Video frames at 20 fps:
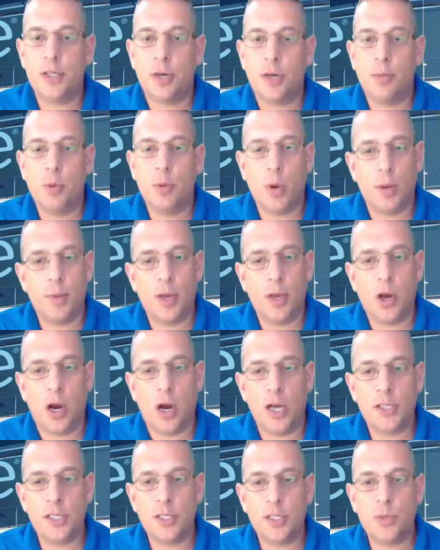a term you want to be
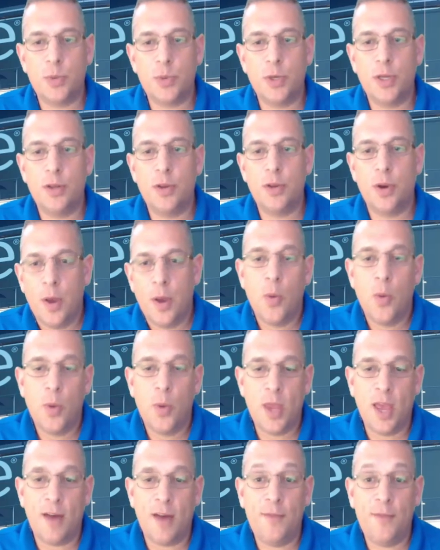cautious with.
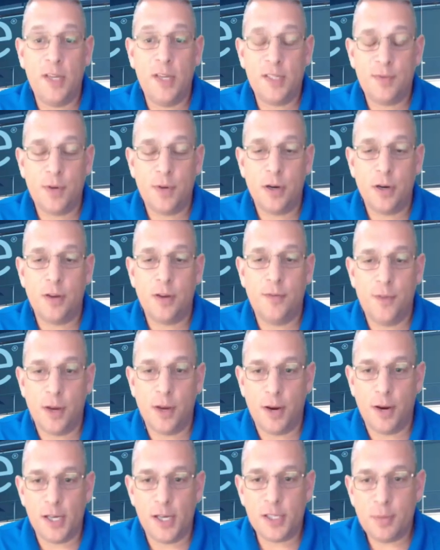We have vSphere
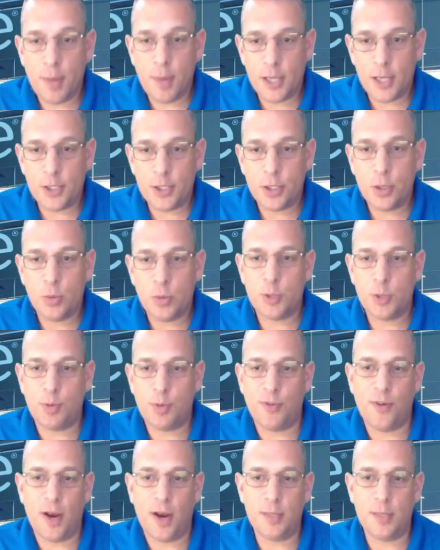Configuration Manager, which
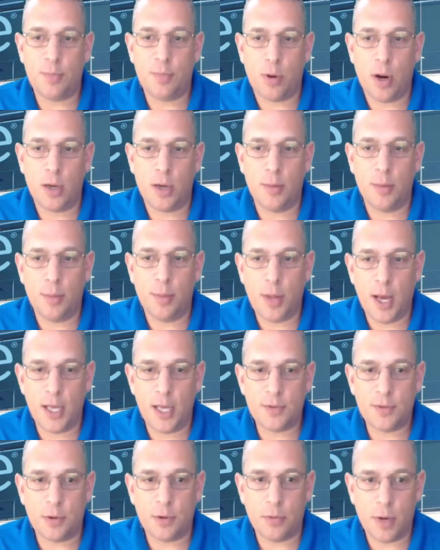provides broad
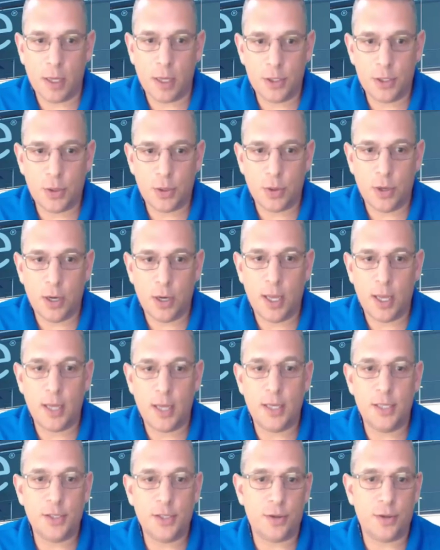compliance for regulatory
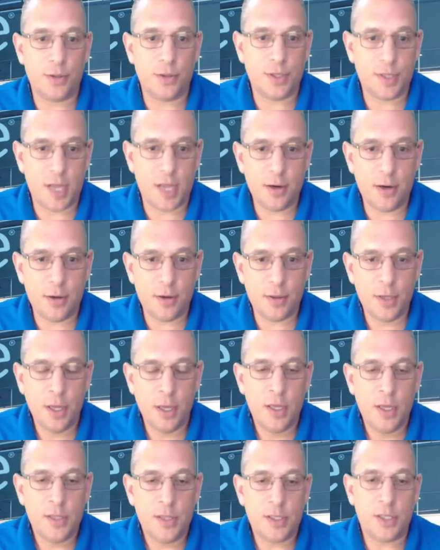and internal standards,
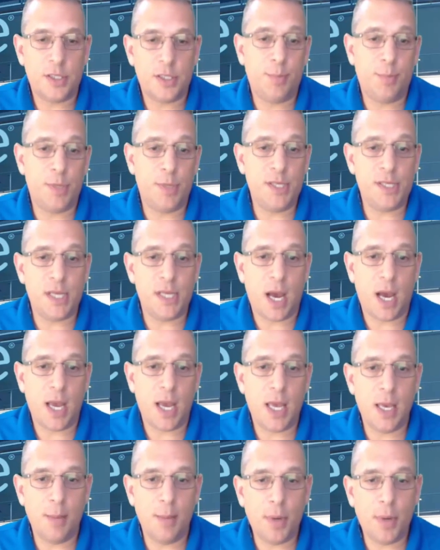such as P C
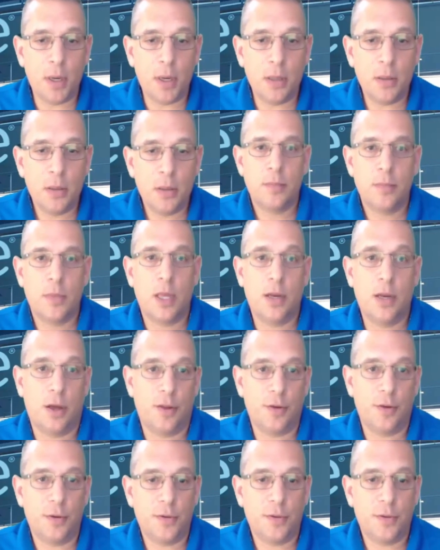I, HIPAA, and
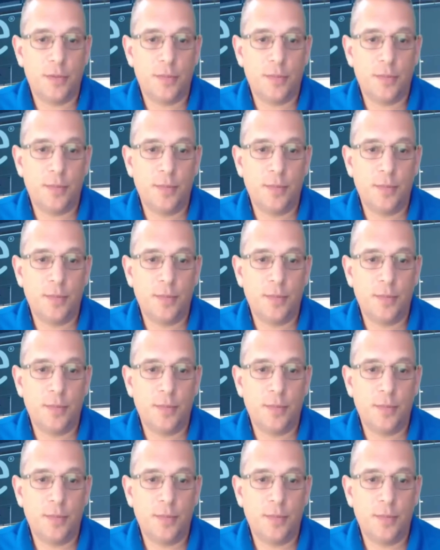others.